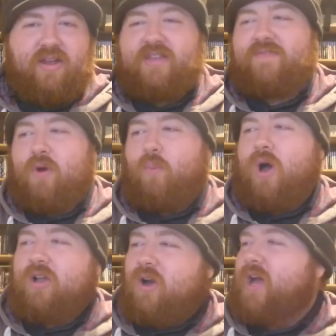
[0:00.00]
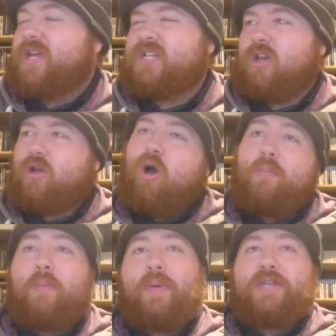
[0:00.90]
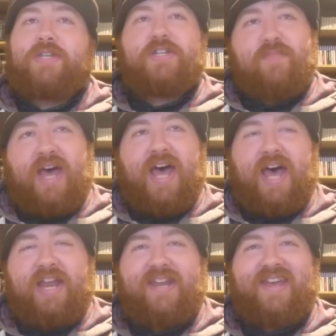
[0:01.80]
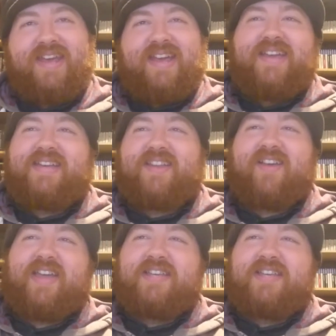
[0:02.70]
Like, you've got one guy, he's like, oh, I'm a businessman. He's like,